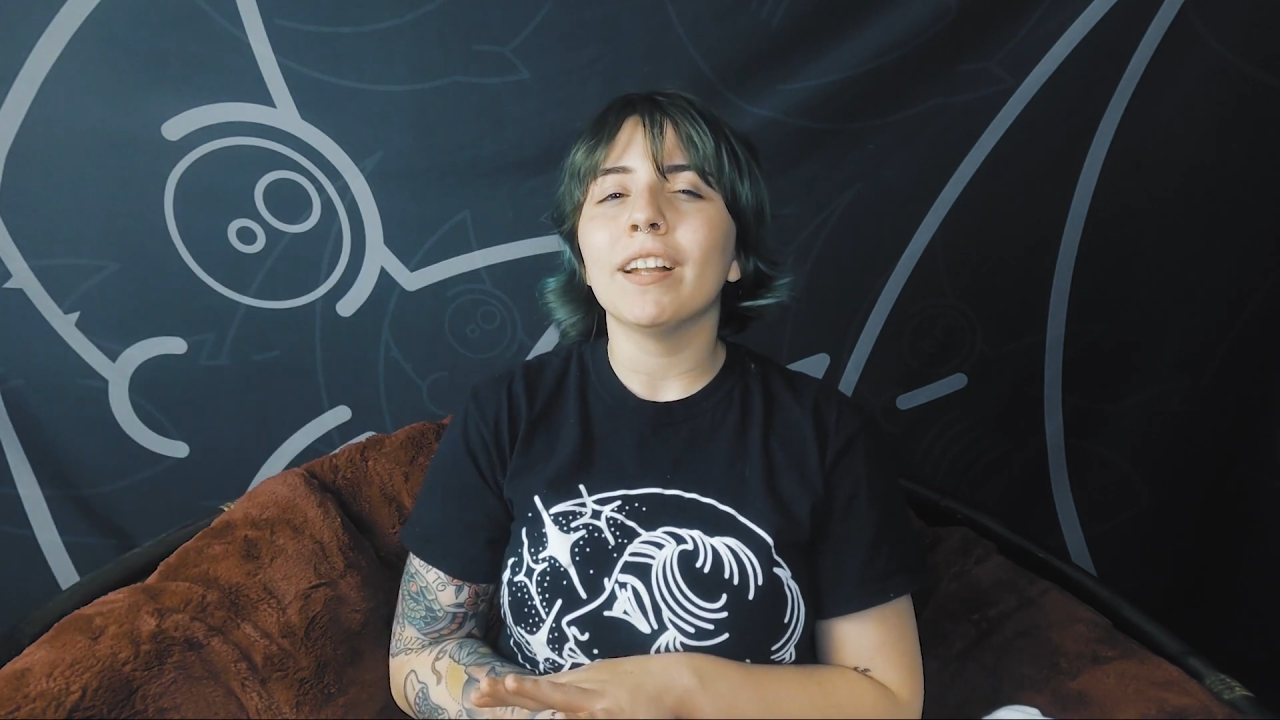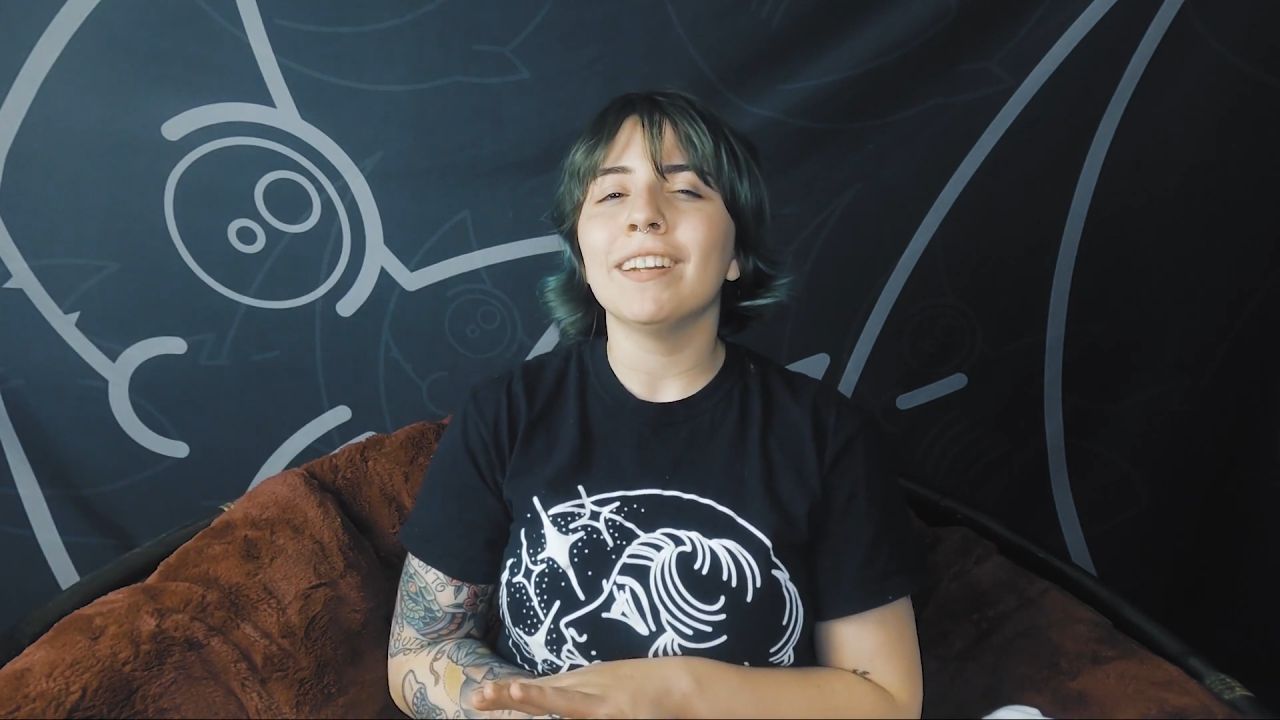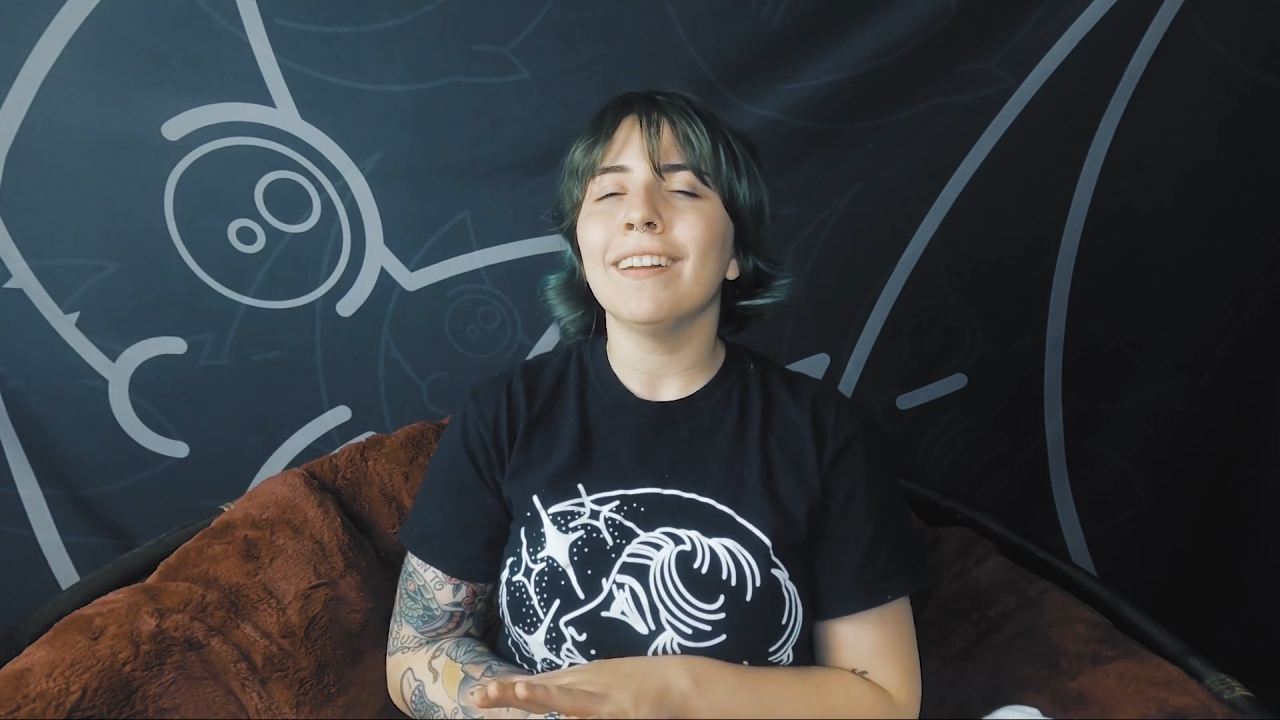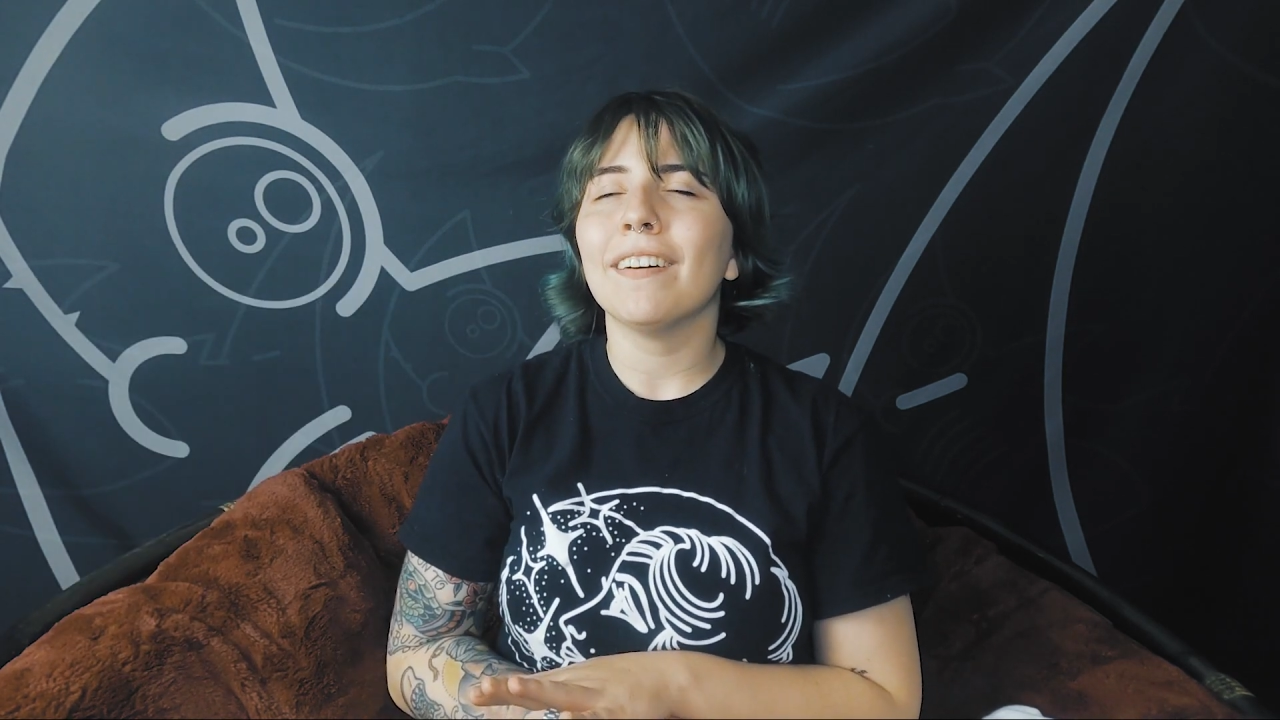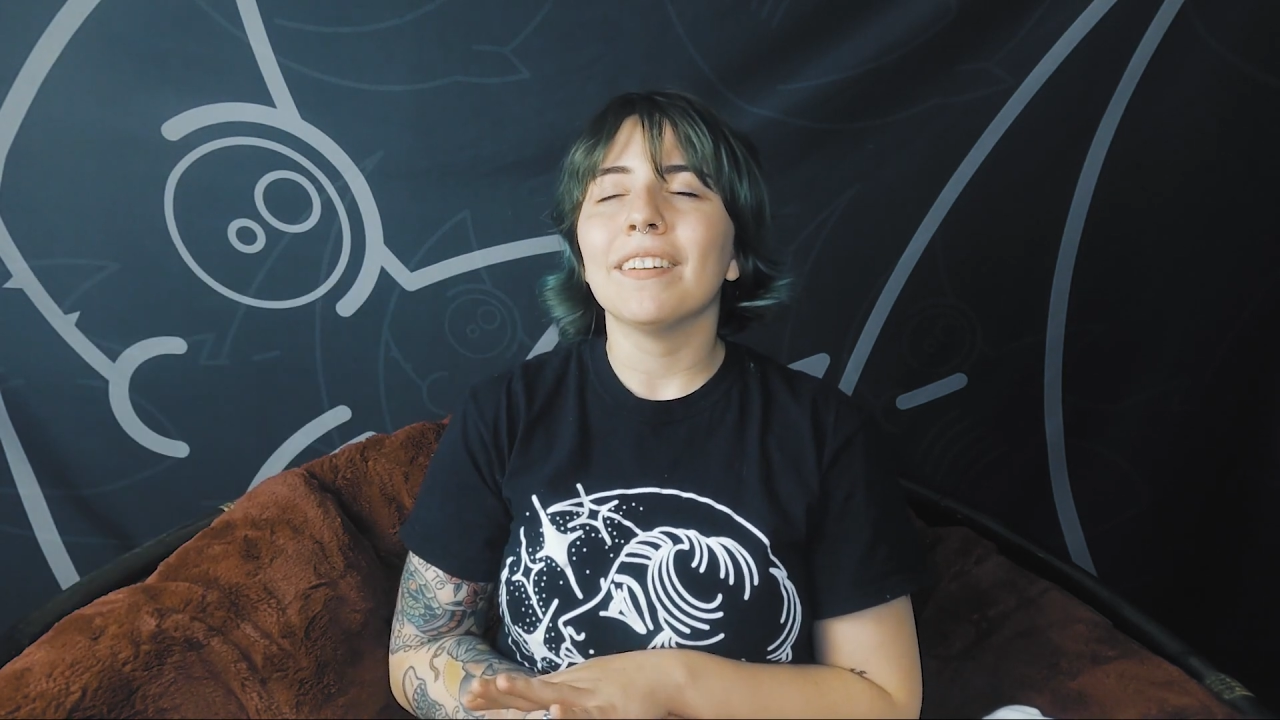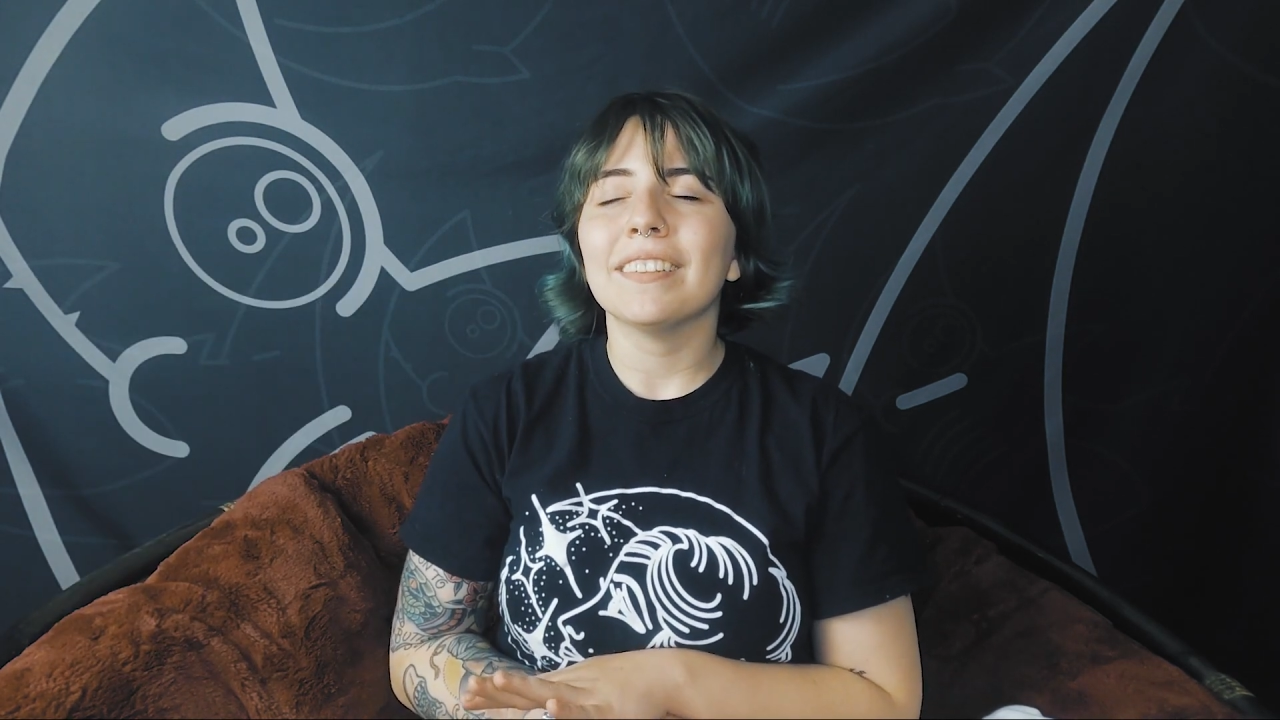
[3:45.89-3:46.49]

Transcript: wanted